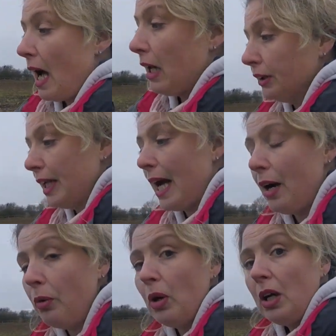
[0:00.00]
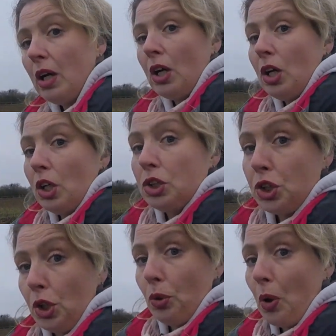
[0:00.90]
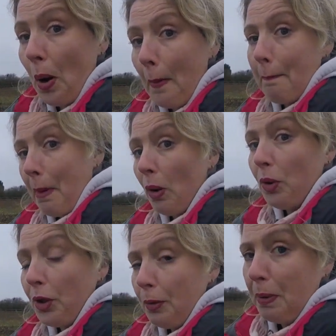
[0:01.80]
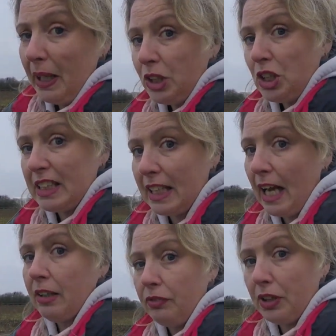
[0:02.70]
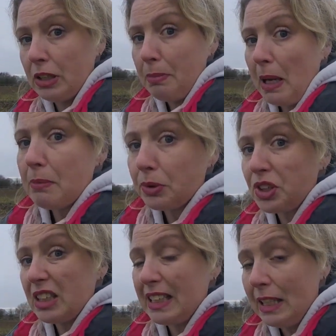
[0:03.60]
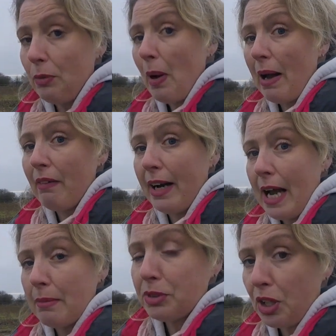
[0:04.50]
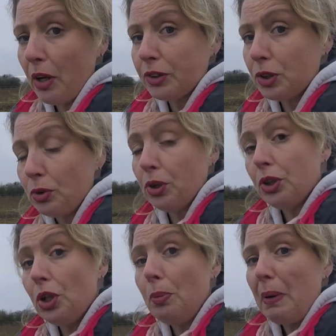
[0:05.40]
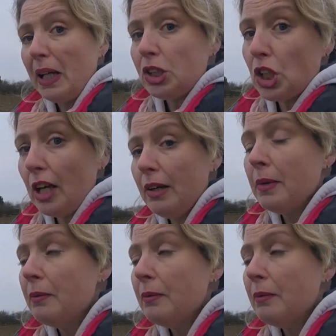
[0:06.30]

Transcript: I'll now do both the pictures again for you to be able to see where I am. So I'll do the new picture